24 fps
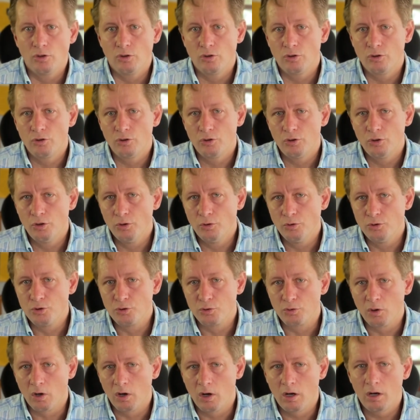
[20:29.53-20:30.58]
To
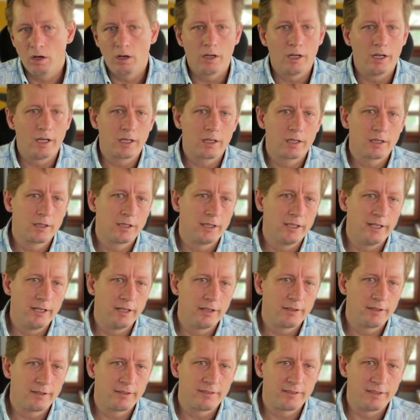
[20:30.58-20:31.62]
draw a clear
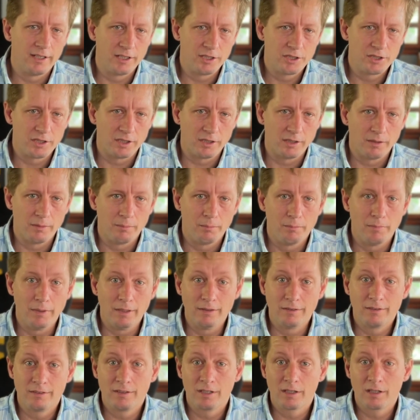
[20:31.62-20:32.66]
distinction means
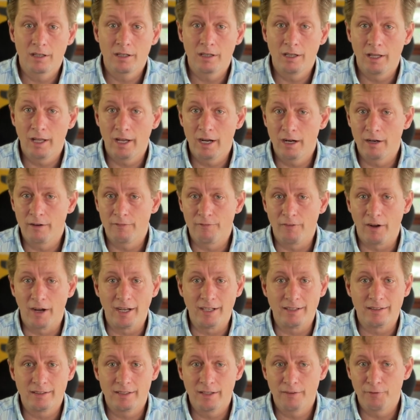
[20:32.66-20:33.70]
to clarify
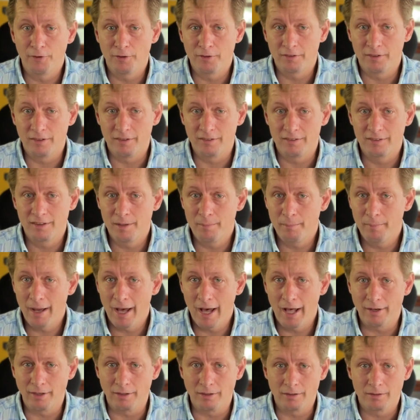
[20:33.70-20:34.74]
differences that
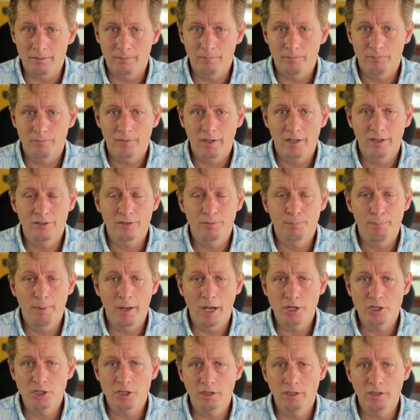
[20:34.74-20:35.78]
matter,
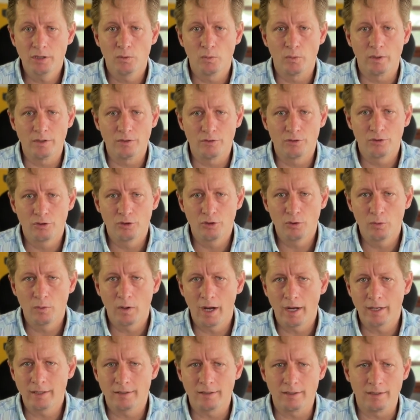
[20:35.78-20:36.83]
especially when two
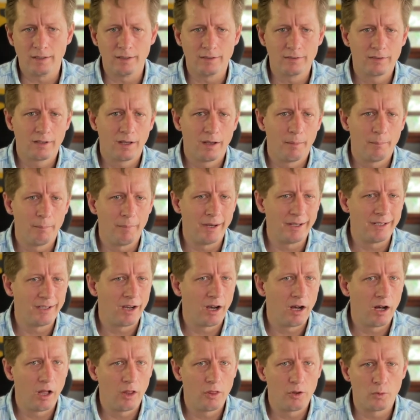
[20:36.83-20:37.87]
ideas might
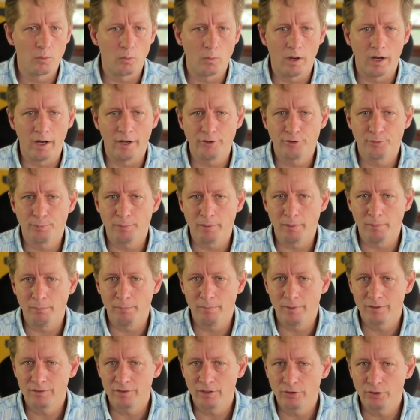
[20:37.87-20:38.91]
otherwise be
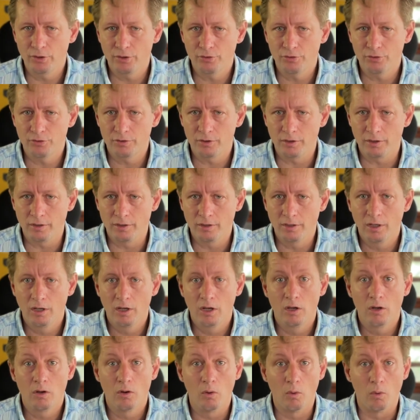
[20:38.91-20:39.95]
misunderstood
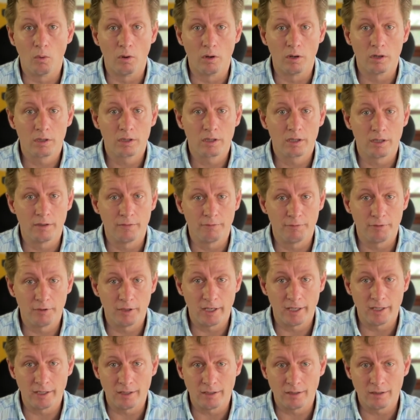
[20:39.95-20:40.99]
or conflated.